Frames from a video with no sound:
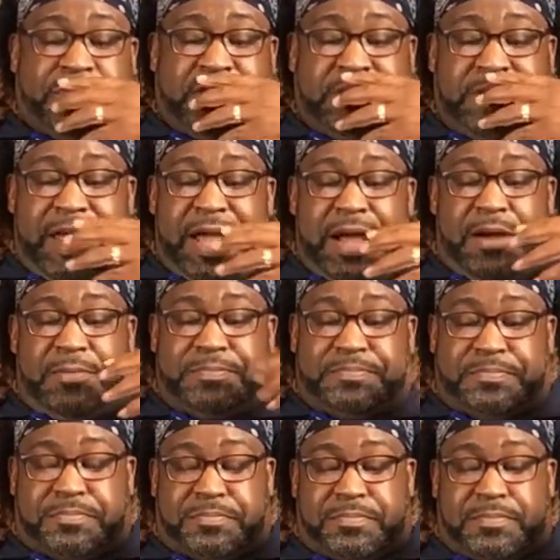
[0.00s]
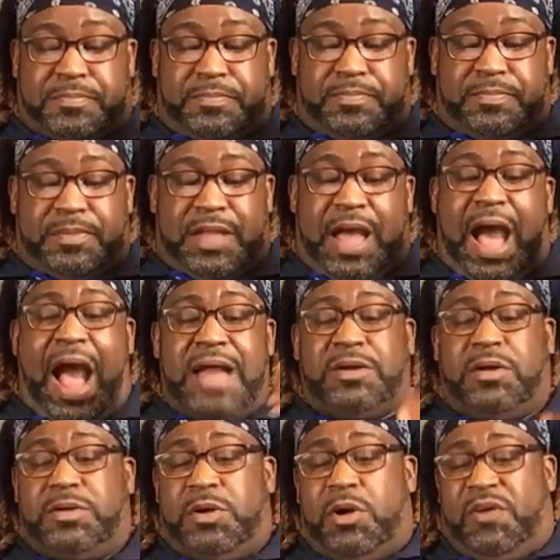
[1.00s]
Now, I
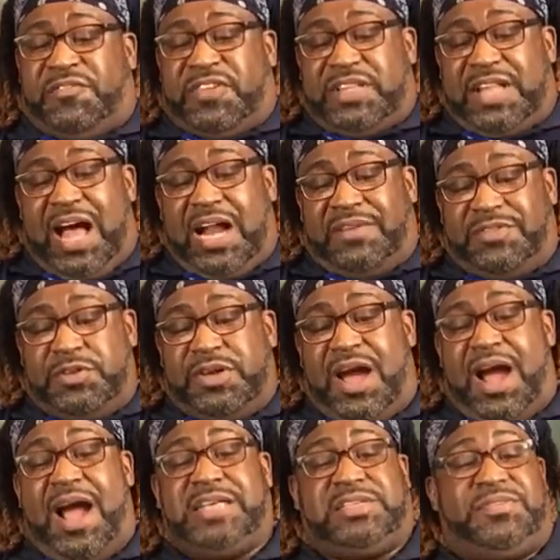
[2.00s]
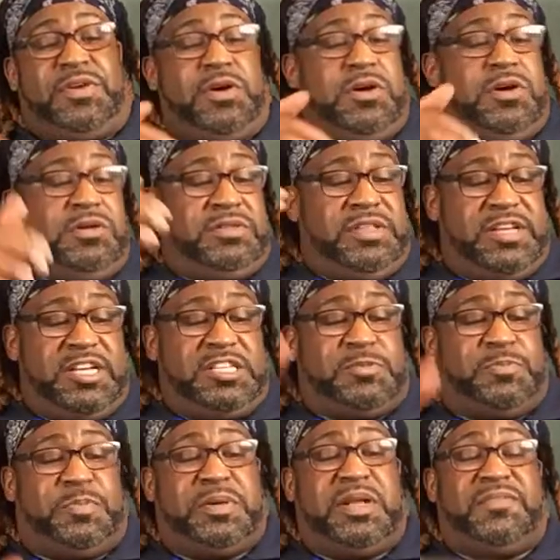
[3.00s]
don't know if a lot of you guys have heard this,
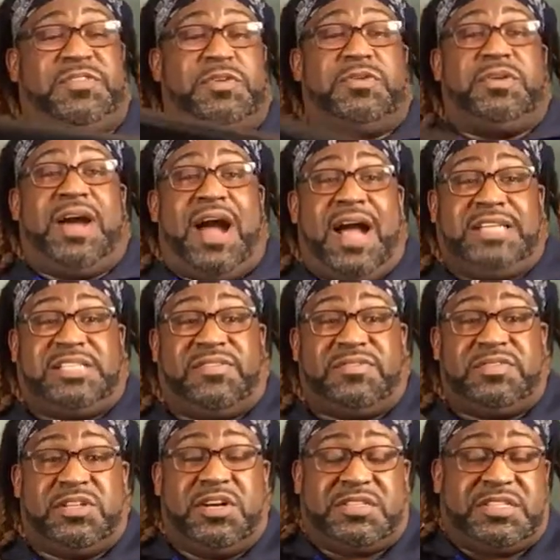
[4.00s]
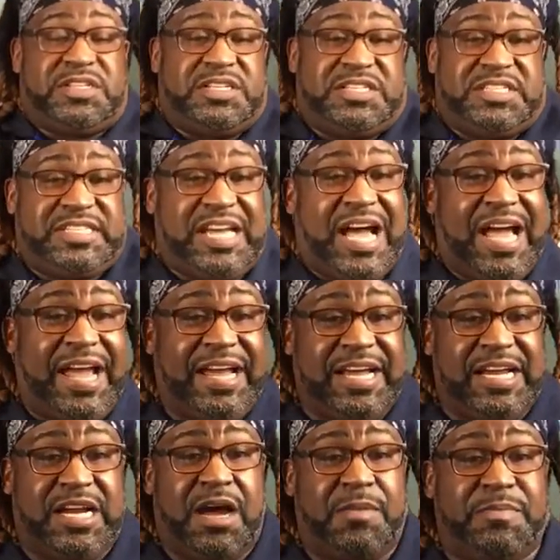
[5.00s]
but if you guys have looked at a site,
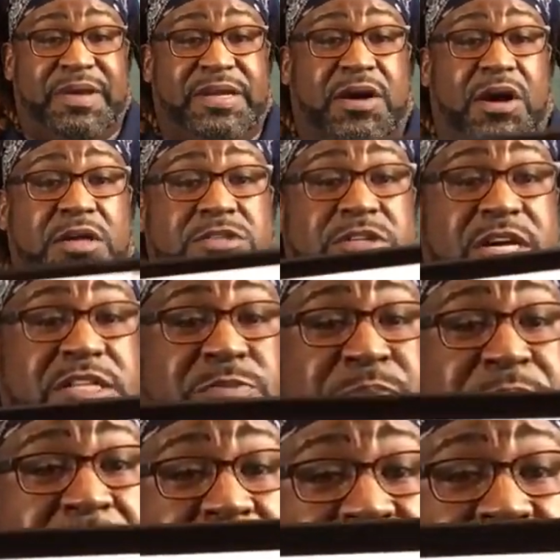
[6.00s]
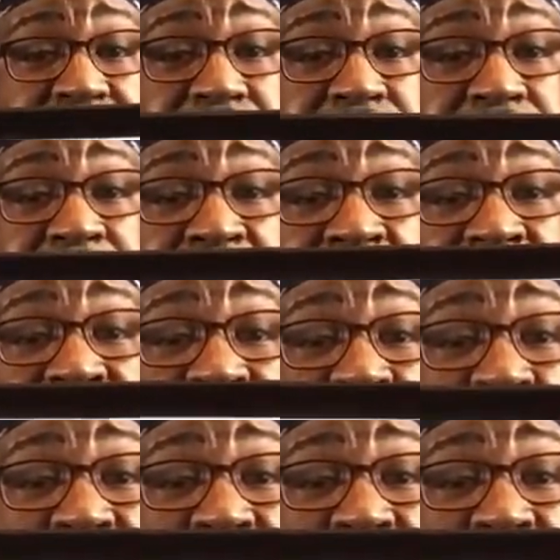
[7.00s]
and I'm being all transparent too, so you